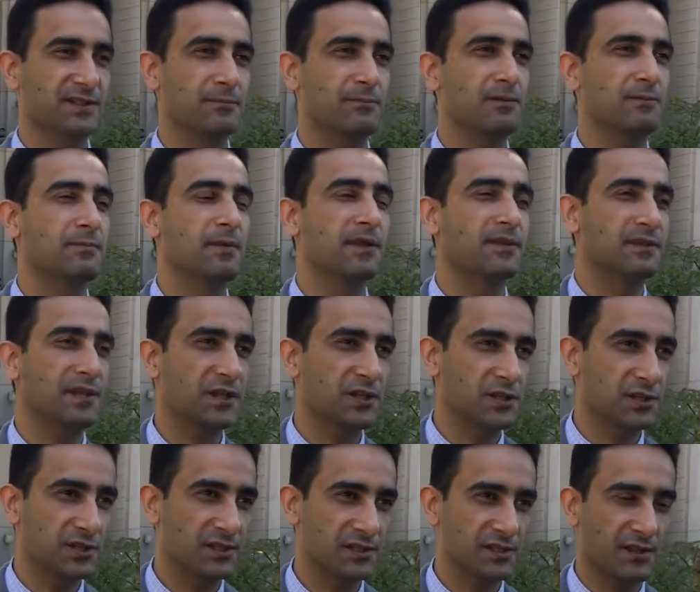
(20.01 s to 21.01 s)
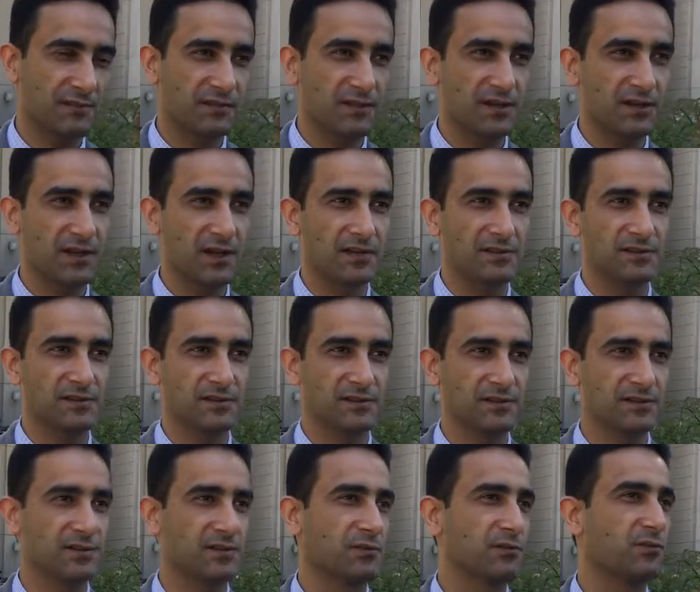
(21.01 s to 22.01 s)
implementations of the
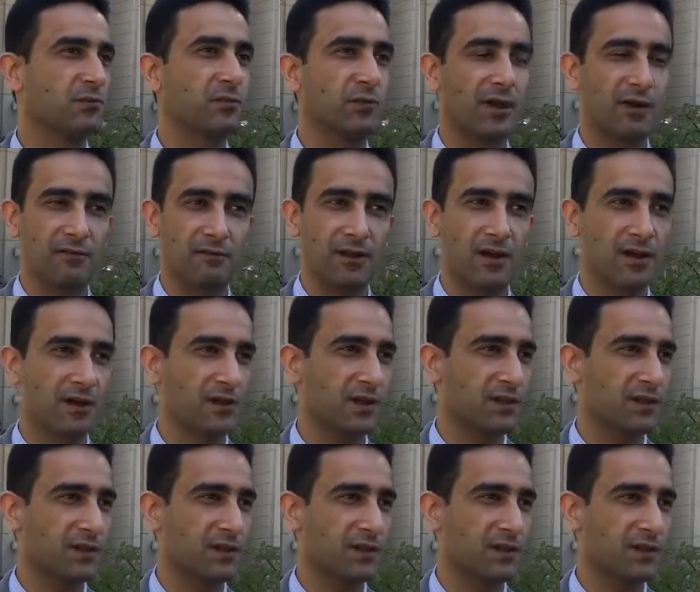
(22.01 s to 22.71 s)
content, the rule of law,